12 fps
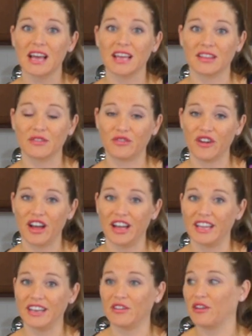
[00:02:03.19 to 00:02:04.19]
in the
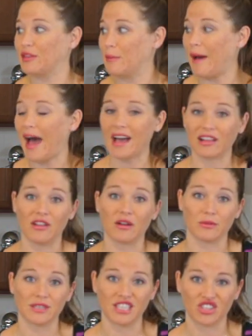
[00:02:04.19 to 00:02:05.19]
front or in the back
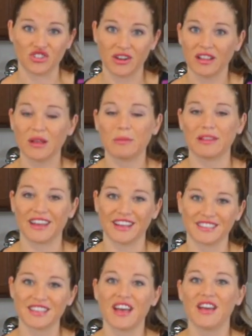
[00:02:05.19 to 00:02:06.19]
along with citronella
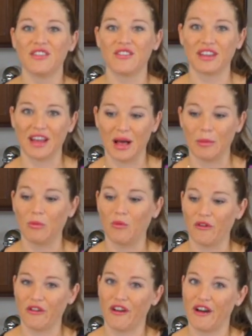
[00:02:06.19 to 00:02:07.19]
plants, you can help
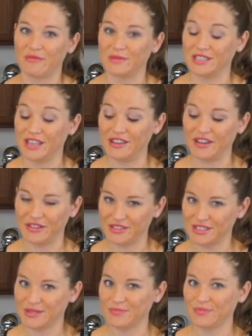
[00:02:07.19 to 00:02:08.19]
ward off
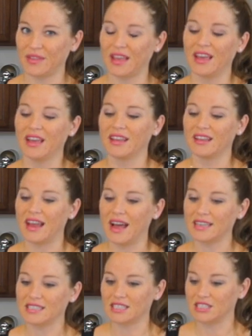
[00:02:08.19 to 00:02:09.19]
mosquitoes.
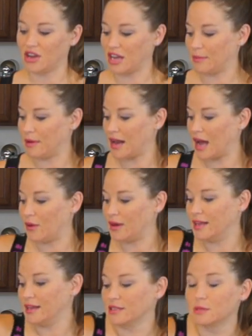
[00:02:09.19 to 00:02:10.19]
Next, let's talk about how
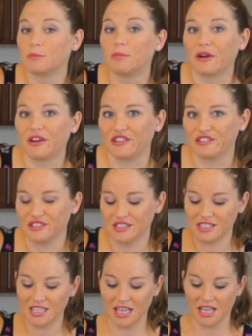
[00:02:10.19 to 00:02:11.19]
it heals
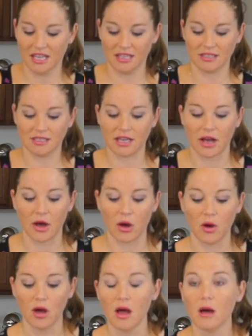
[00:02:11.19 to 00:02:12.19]
burns.
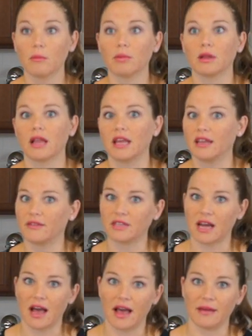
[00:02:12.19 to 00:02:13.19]
So plenty of
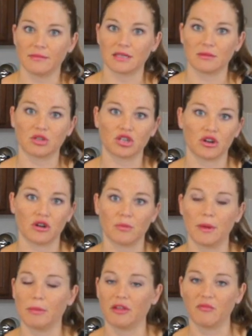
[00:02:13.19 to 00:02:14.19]
times I'm sure
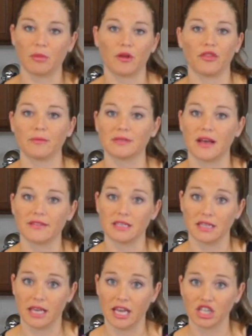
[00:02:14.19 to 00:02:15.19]
people have burned themselves
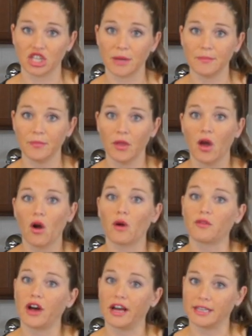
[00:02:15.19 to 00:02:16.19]
in the kitchen or
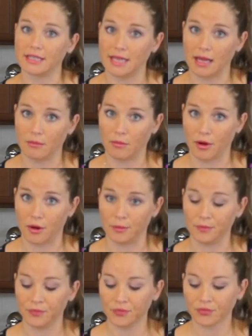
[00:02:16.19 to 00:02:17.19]
have gotten a sunburn.